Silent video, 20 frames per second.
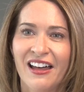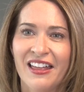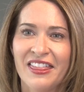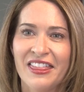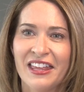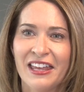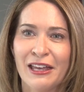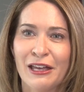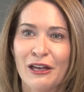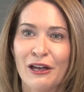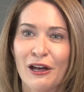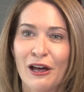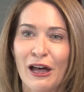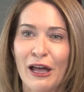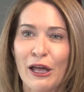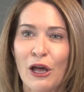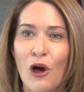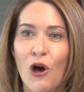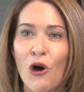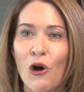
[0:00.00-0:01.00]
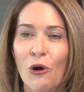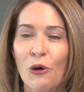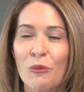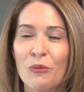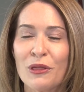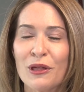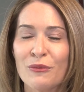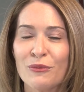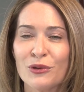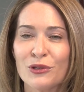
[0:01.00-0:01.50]
I think, I
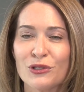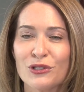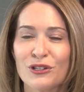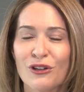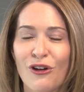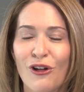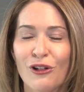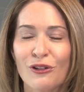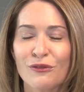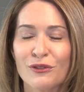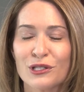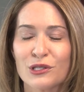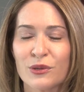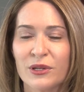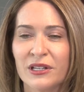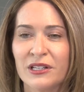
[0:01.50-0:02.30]
hope that most all of us